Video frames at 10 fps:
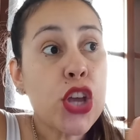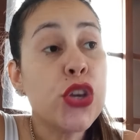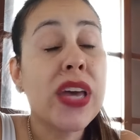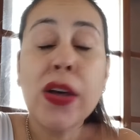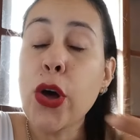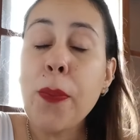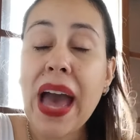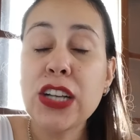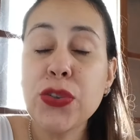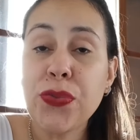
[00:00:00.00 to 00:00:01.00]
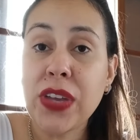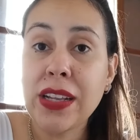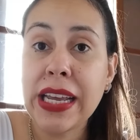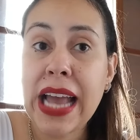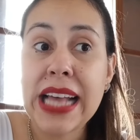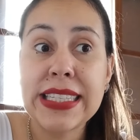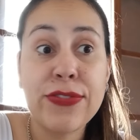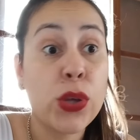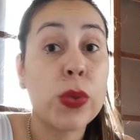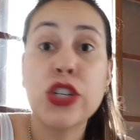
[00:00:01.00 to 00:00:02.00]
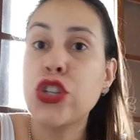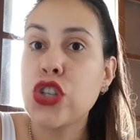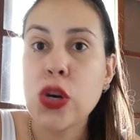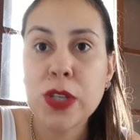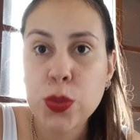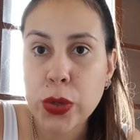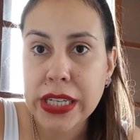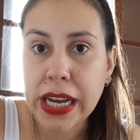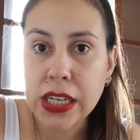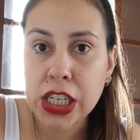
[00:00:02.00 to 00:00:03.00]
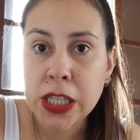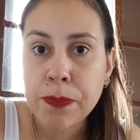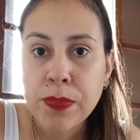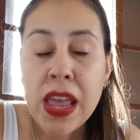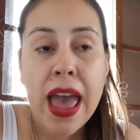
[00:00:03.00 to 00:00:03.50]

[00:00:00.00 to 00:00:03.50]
you can go back to feeling as if you were so much more younger,